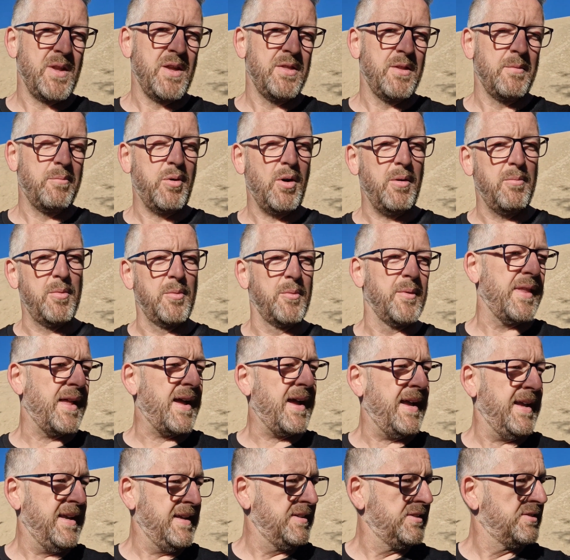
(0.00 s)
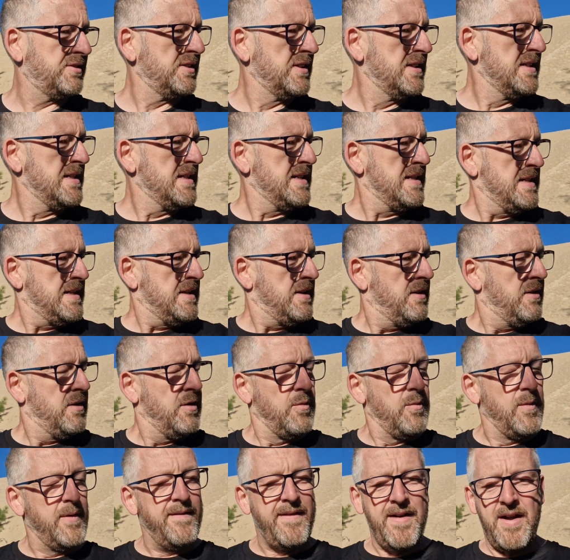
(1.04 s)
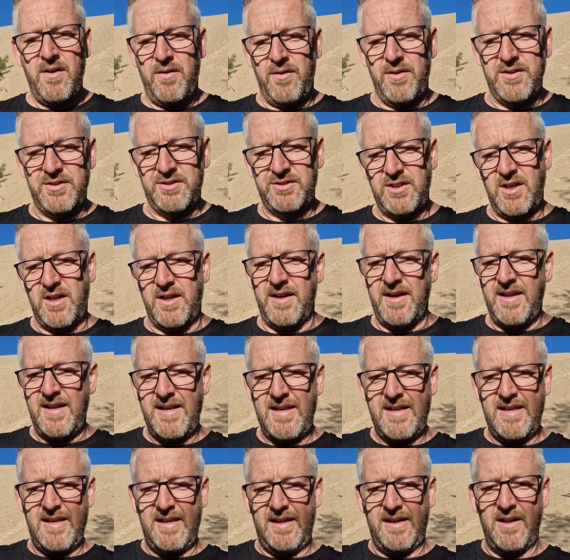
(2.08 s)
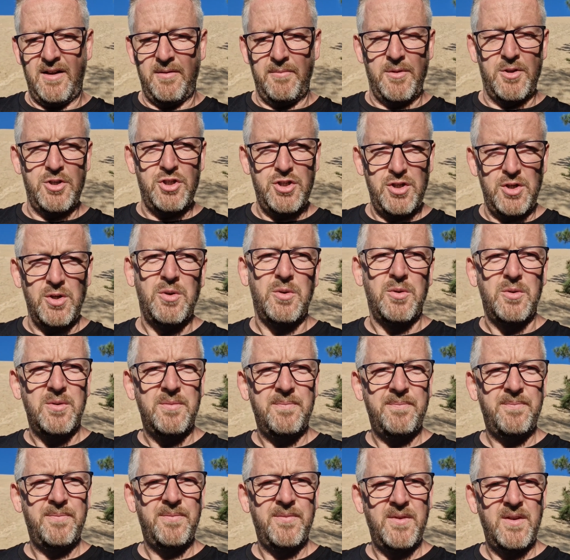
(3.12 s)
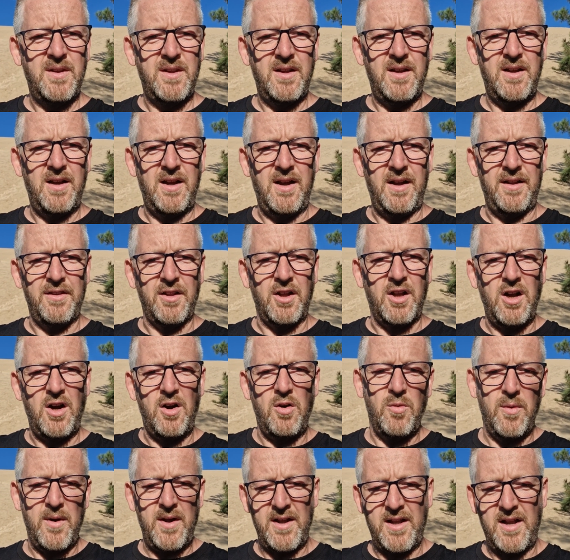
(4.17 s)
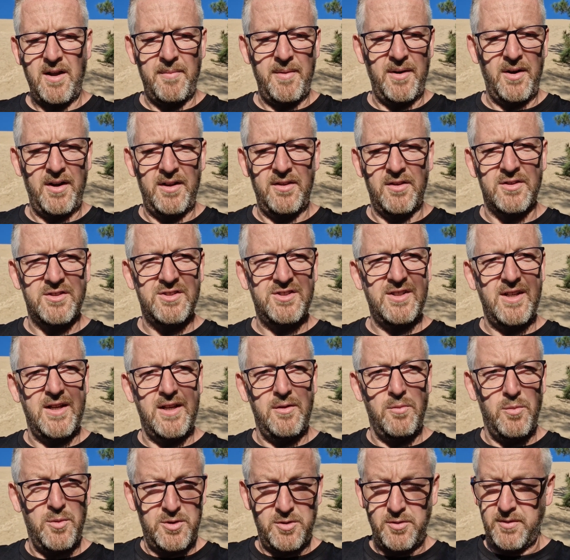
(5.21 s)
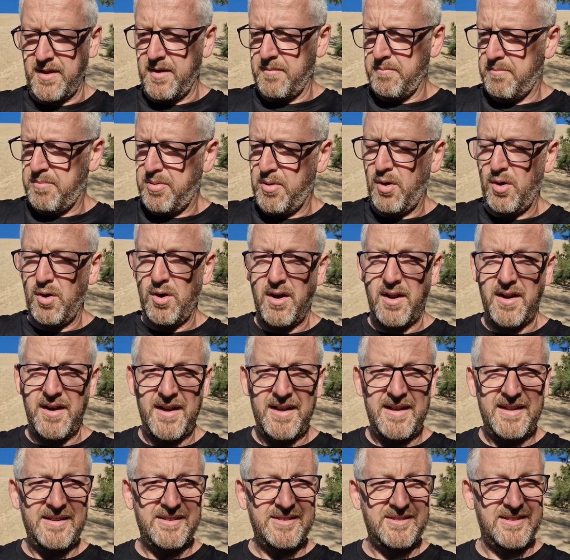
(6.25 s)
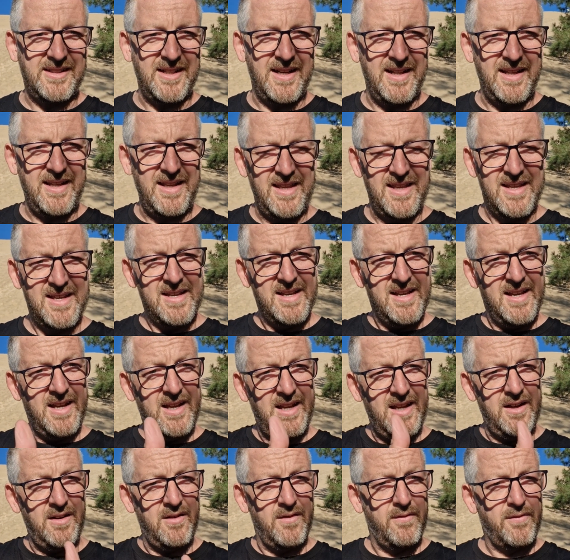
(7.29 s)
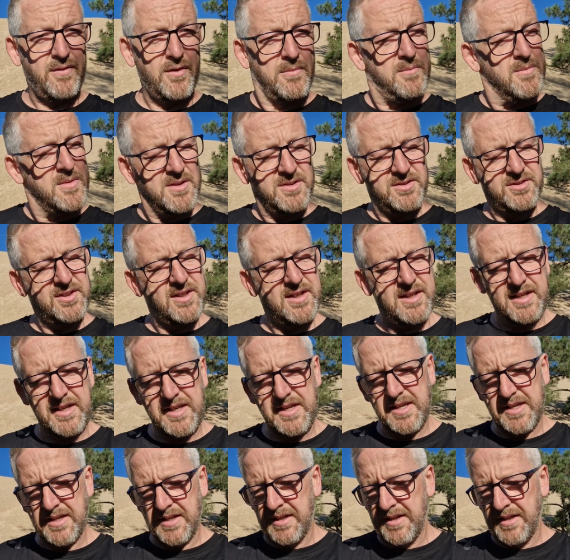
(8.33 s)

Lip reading: The problem with that is without the sun heating up the dune and the cold air coming in the sea, which will then pull an easterly in from the sea,